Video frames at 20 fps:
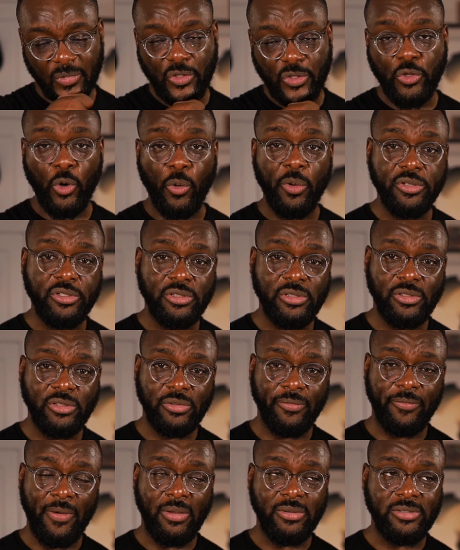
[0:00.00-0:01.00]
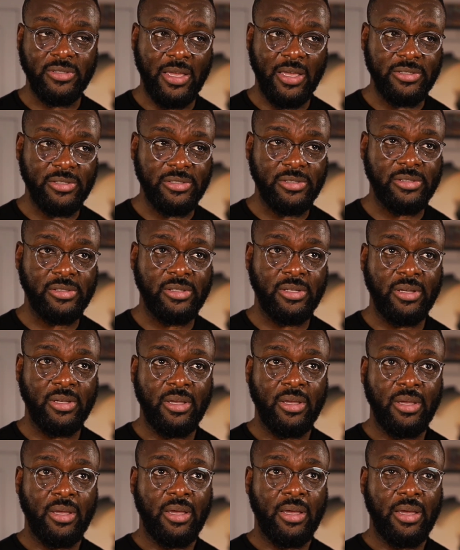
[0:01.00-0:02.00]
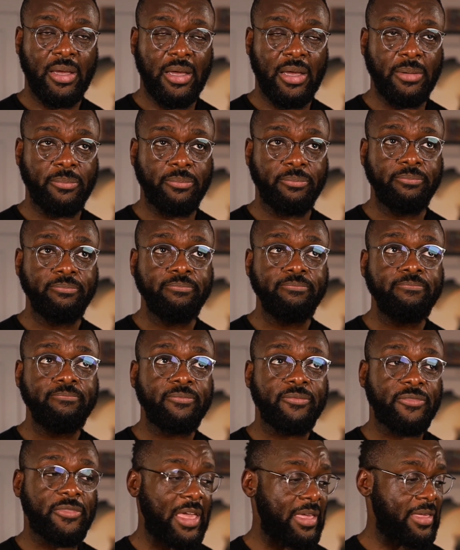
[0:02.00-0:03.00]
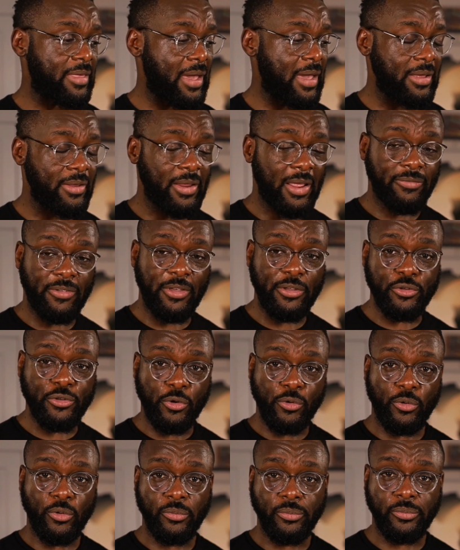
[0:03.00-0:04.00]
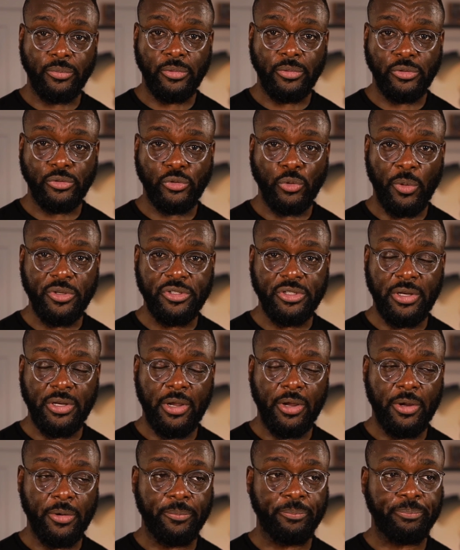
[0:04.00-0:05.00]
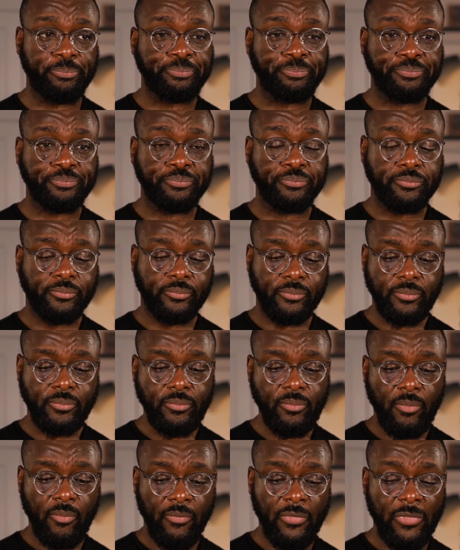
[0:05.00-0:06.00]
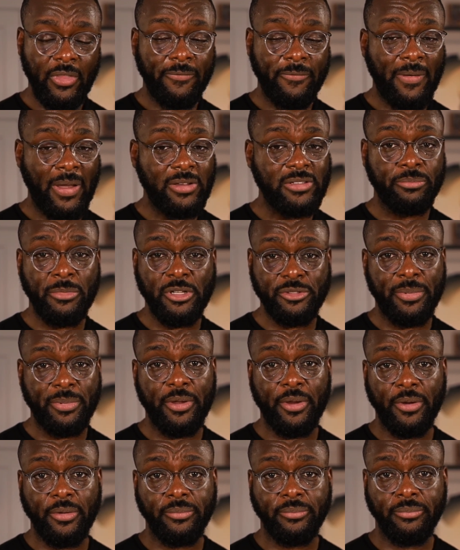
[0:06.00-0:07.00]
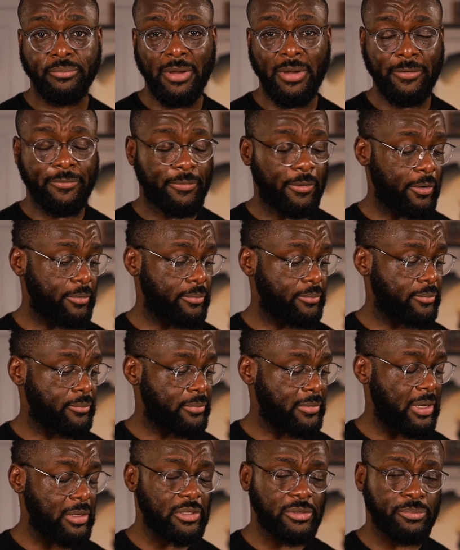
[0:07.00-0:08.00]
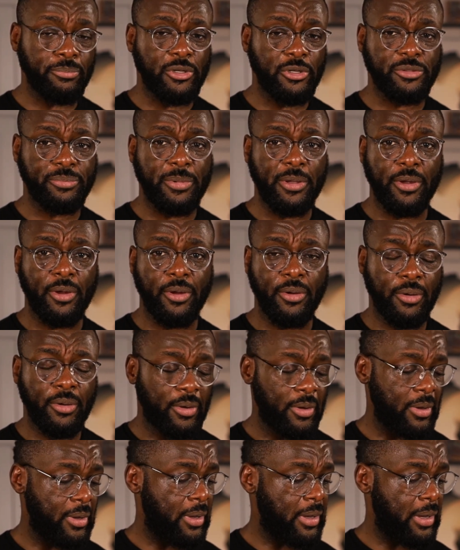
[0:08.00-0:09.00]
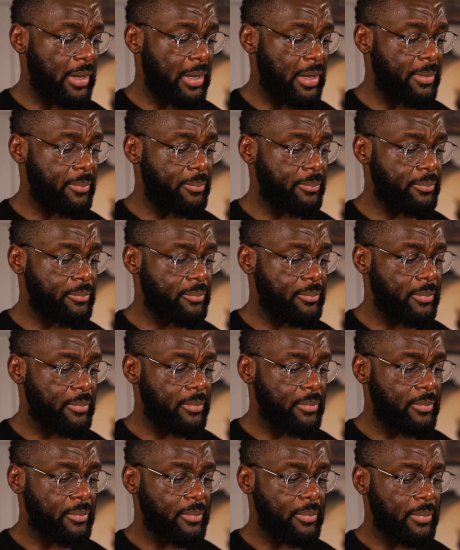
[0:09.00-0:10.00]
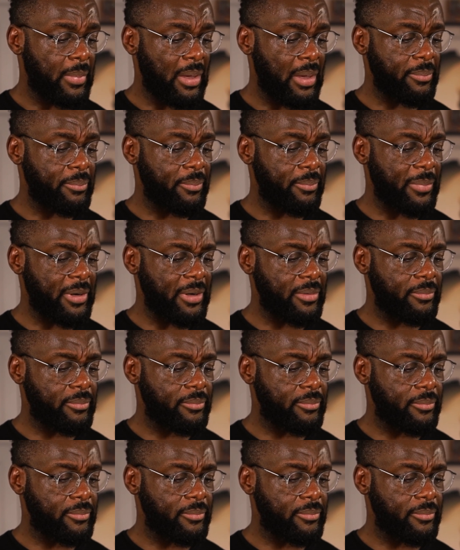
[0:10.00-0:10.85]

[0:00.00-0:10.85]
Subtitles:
Storage file sizes. Thank God you have the internal storage in here. The files are much bigger by far. They're just much bigger. But